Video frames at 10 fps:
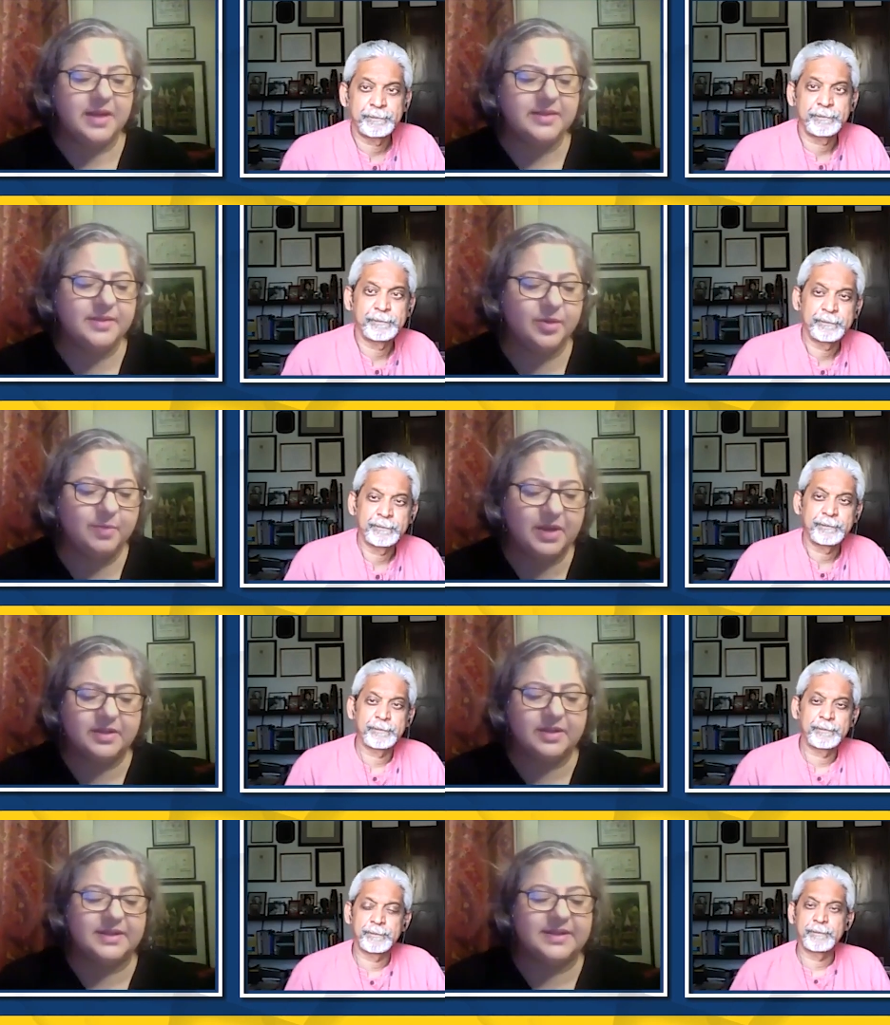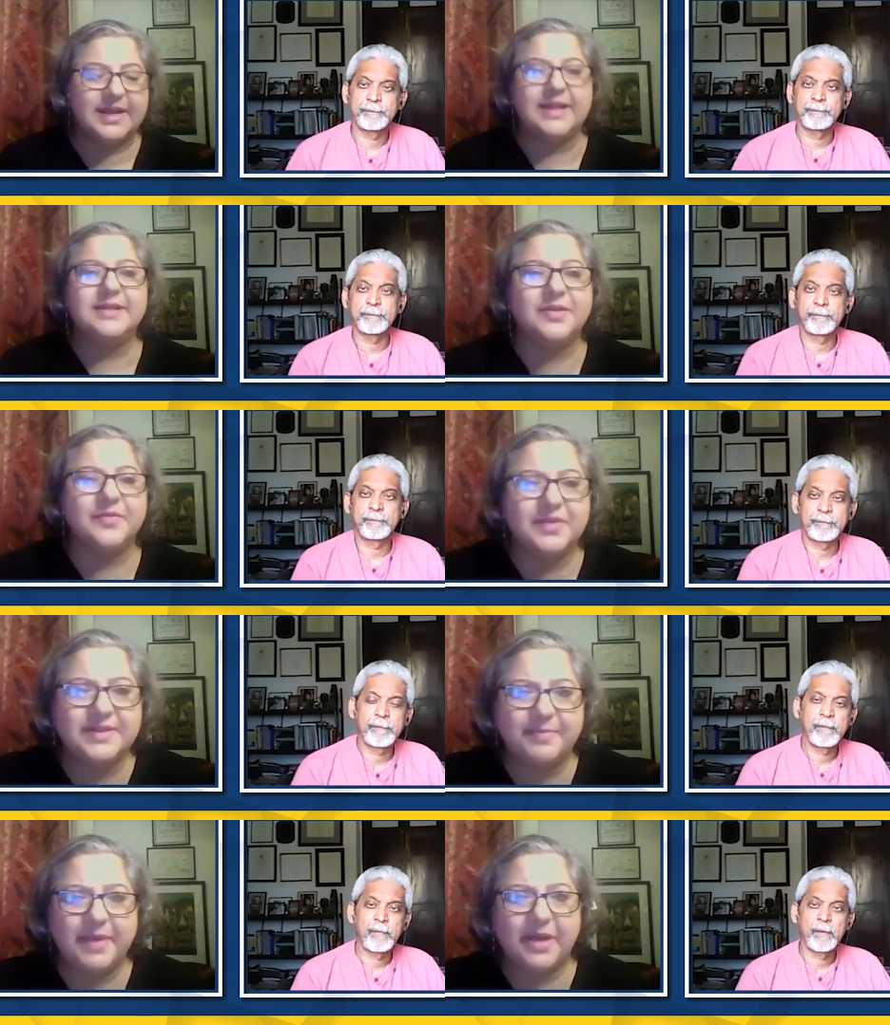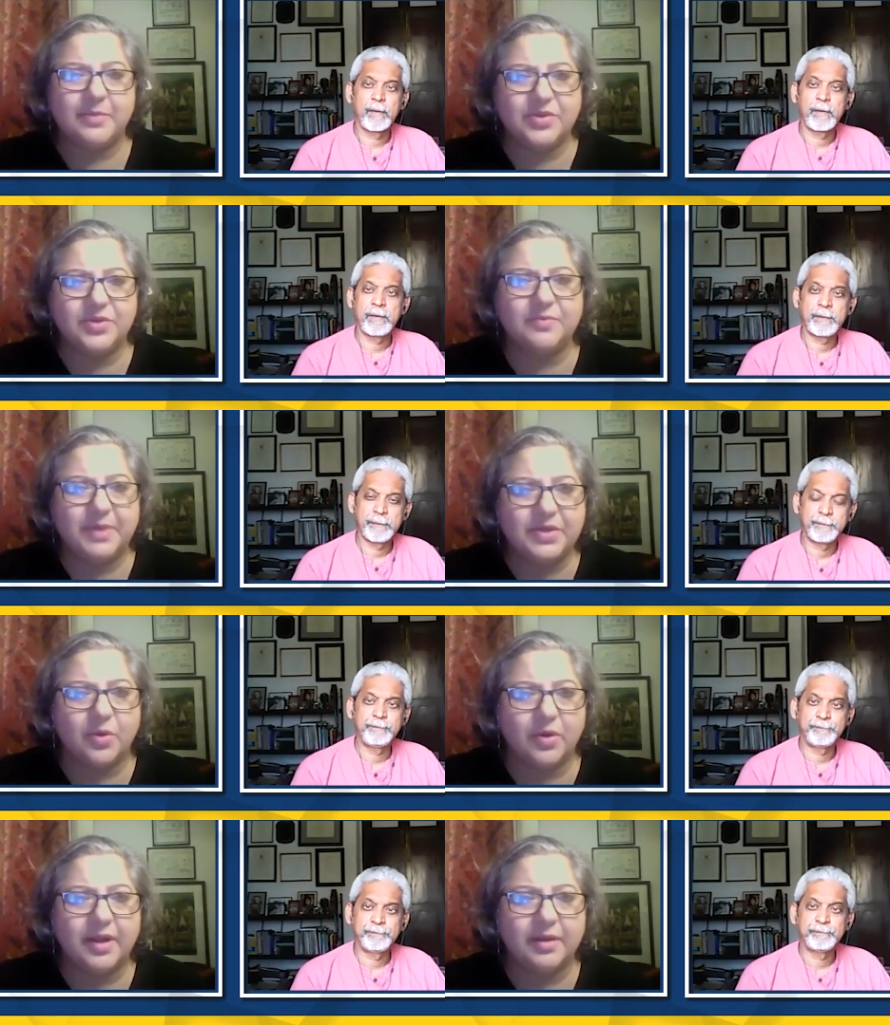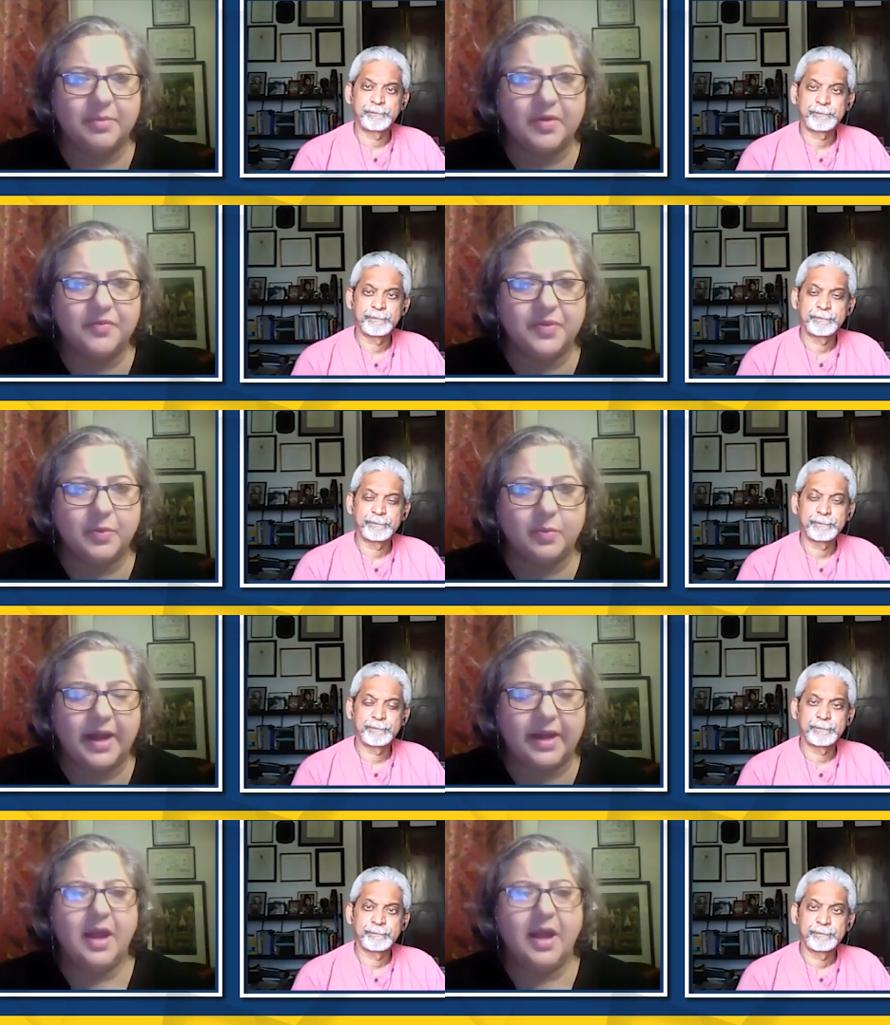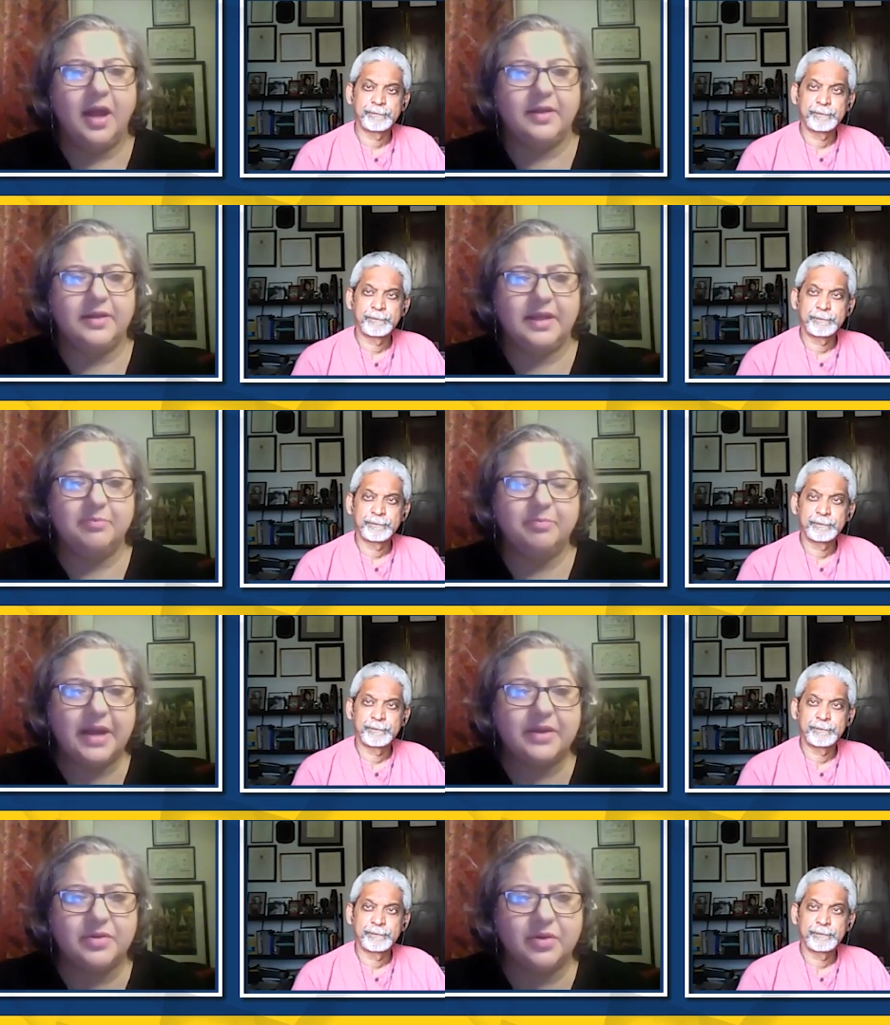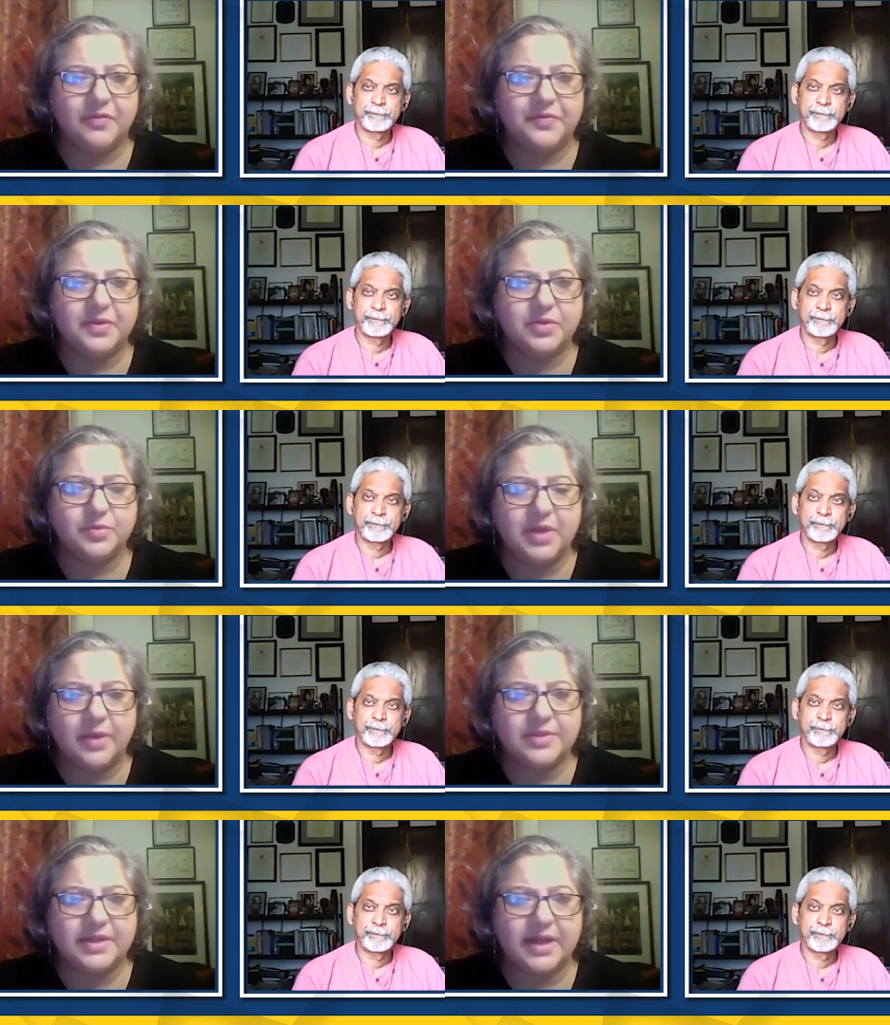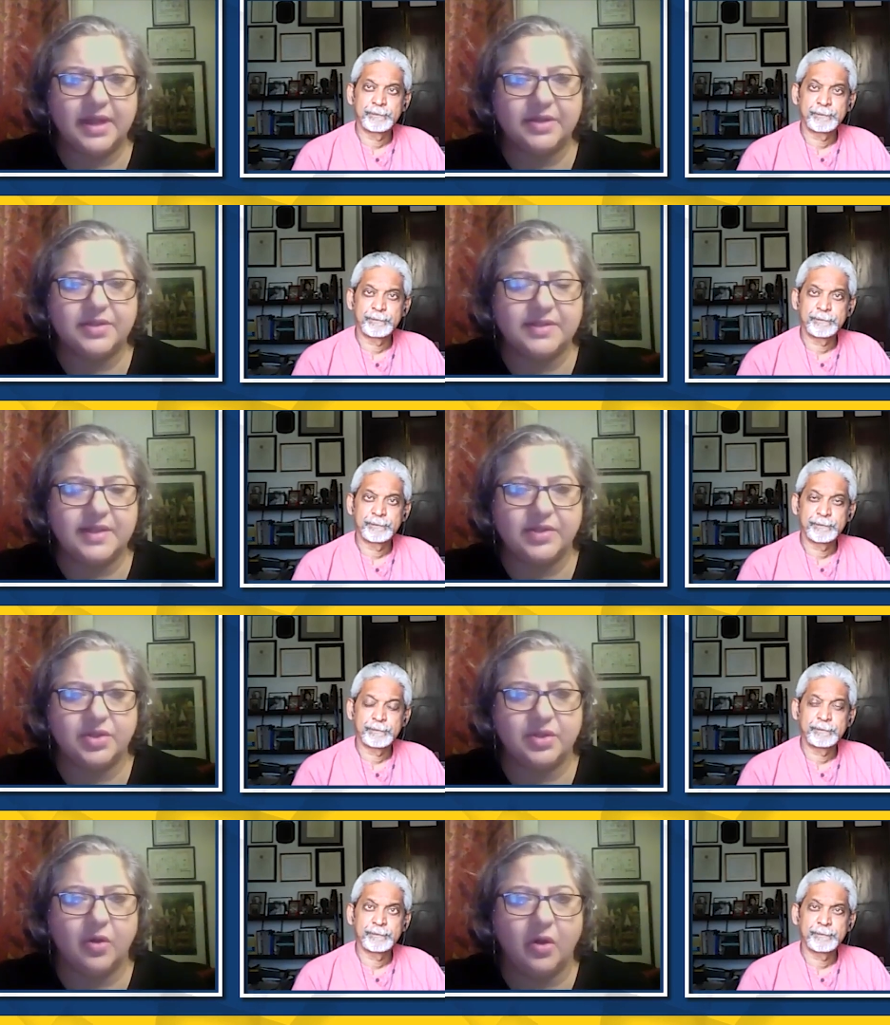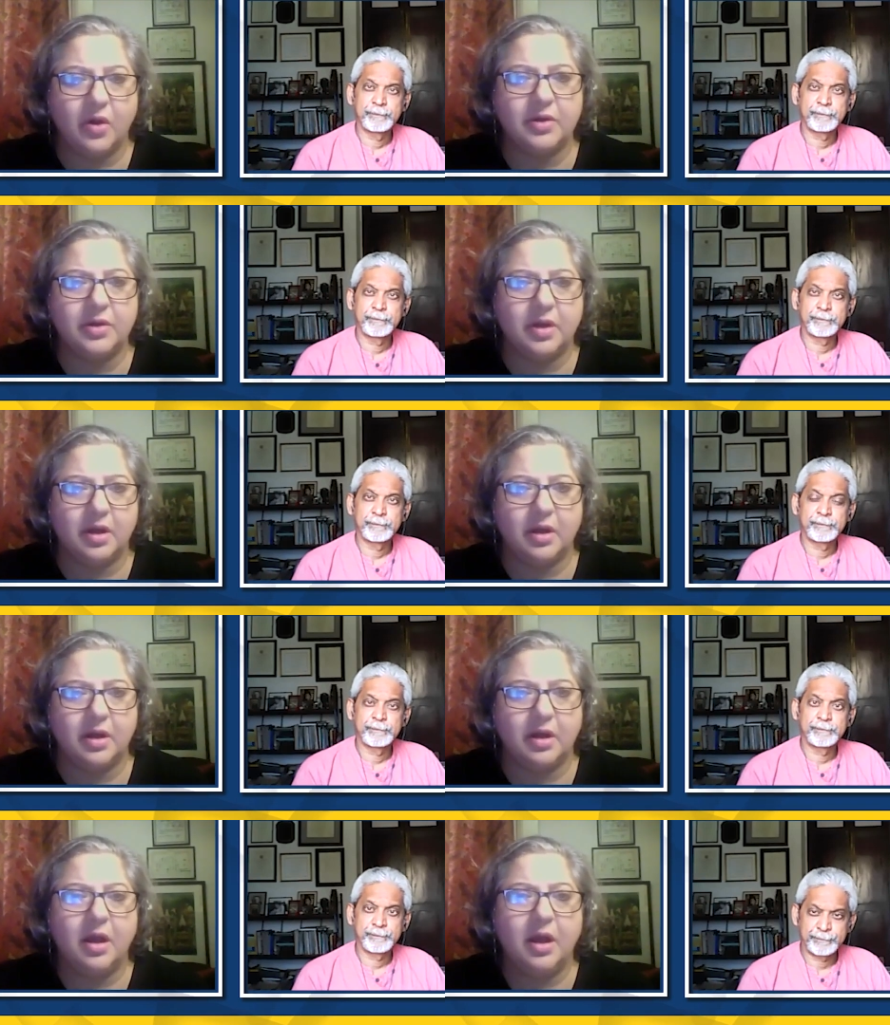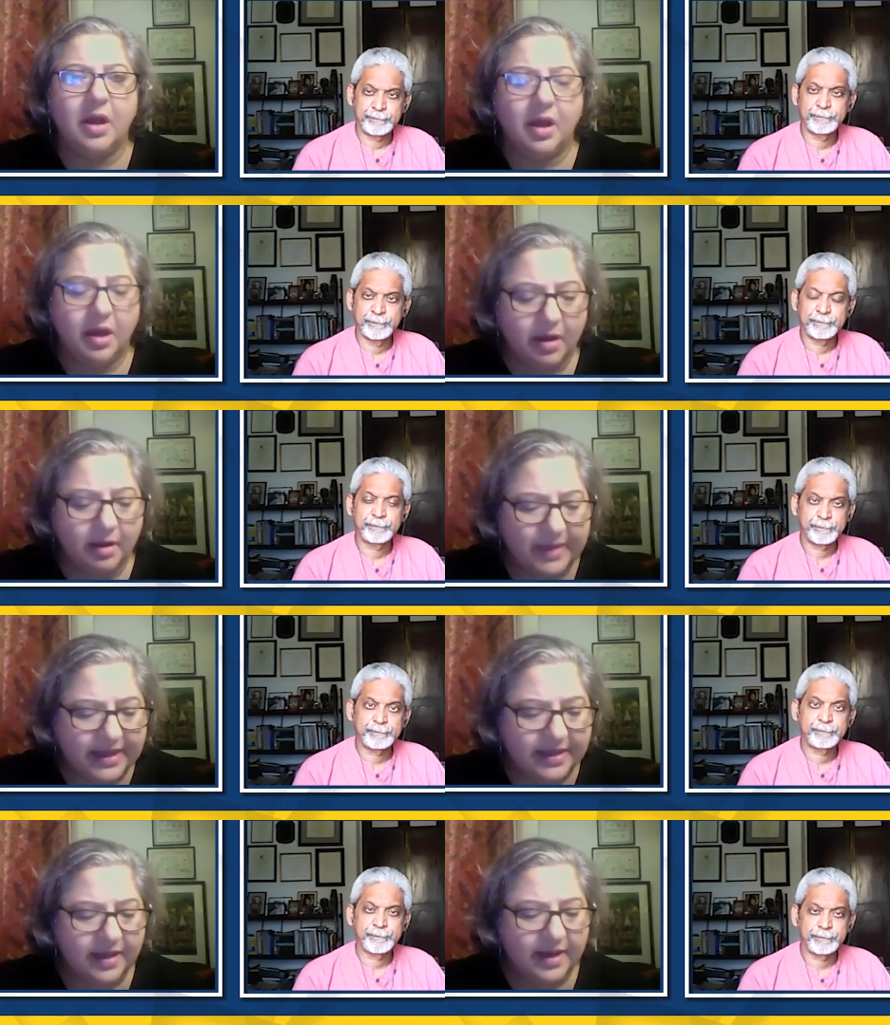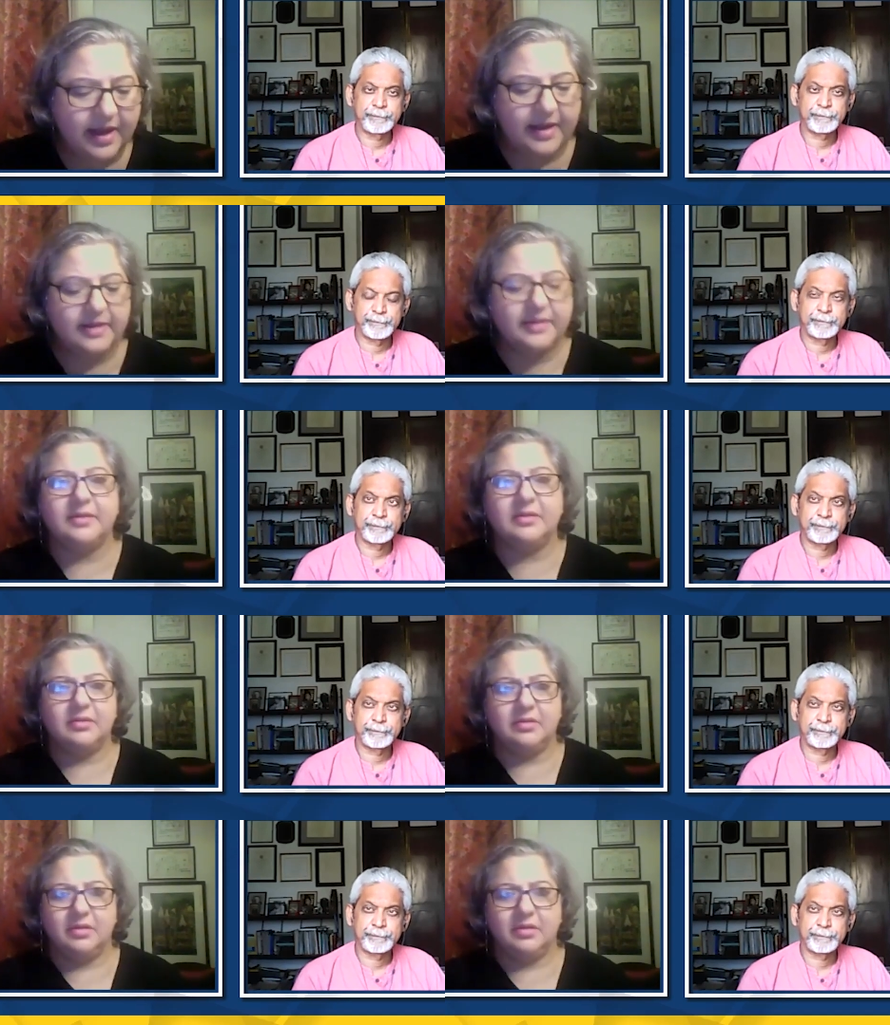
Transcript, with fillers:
Speaker 1: ask you about the depths of despair, which you've been talking about for a while, the impact of the 2008 recession on uh, uh, mental health and